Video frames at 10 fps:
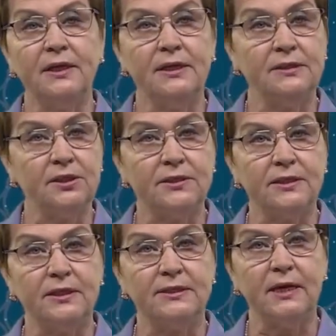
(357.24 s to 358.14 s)
and
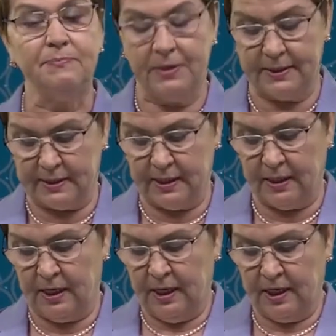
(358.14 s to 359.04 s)
quality response
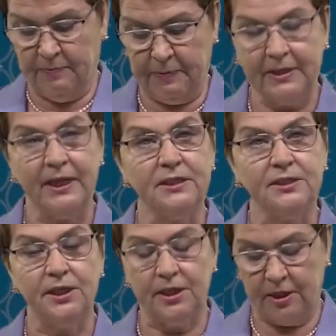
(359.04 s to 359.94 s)
from the
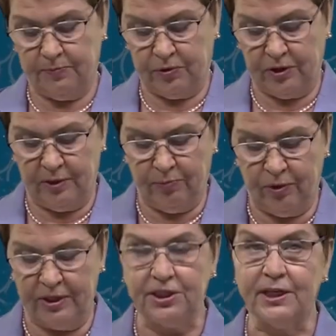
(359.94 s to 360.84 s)
organization,
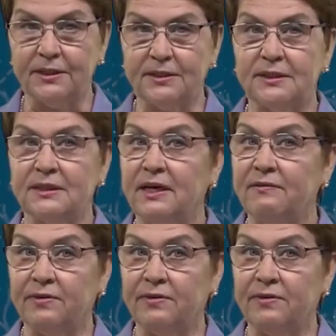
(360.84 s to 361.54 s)
and